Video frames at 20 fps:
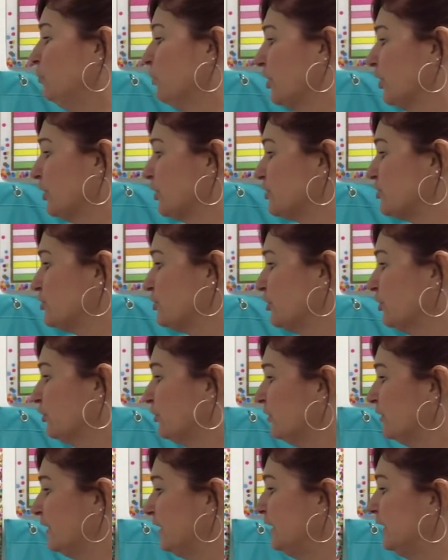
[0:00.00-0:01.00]
we're going to
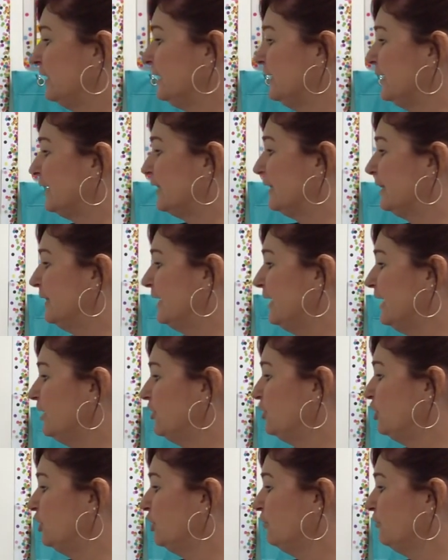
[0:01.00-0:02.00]
circle the ED. Then
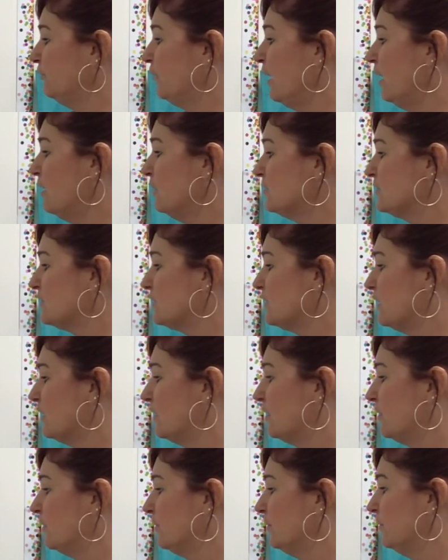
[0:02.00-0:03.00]
you
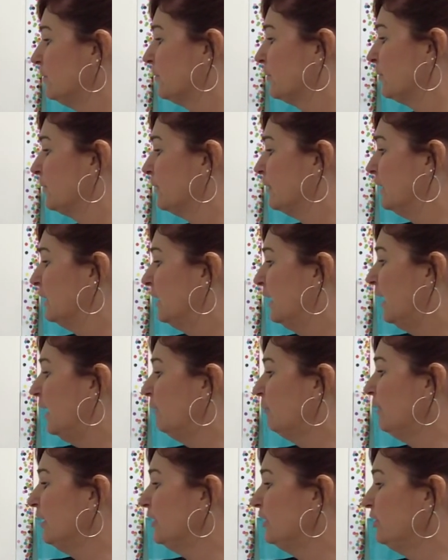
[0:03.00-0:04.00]
also, I
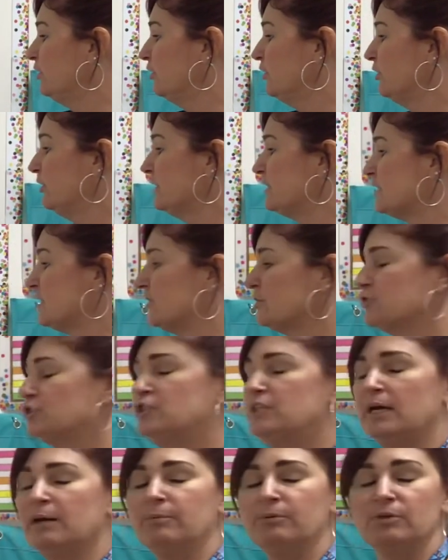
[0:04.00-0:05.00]
want you to notice there's
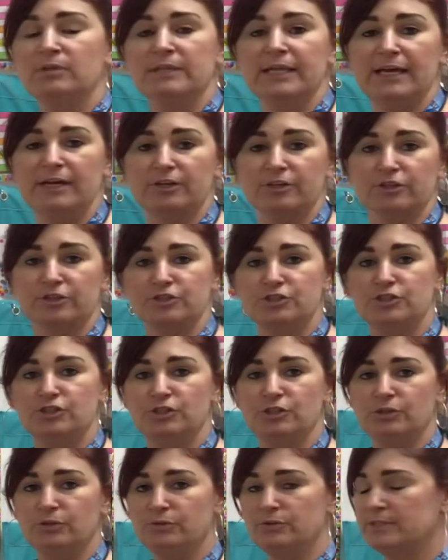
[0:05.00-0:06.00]
double letters,
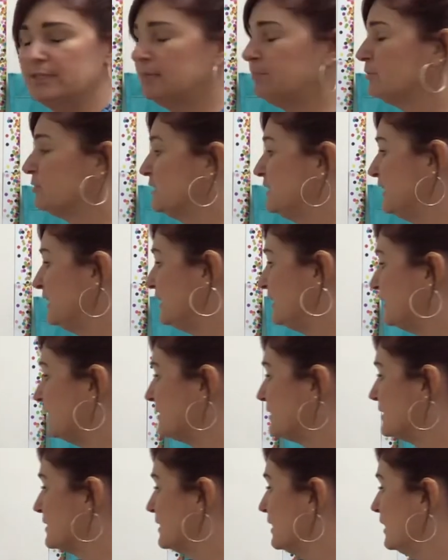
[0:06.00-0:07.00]
2 double Ds.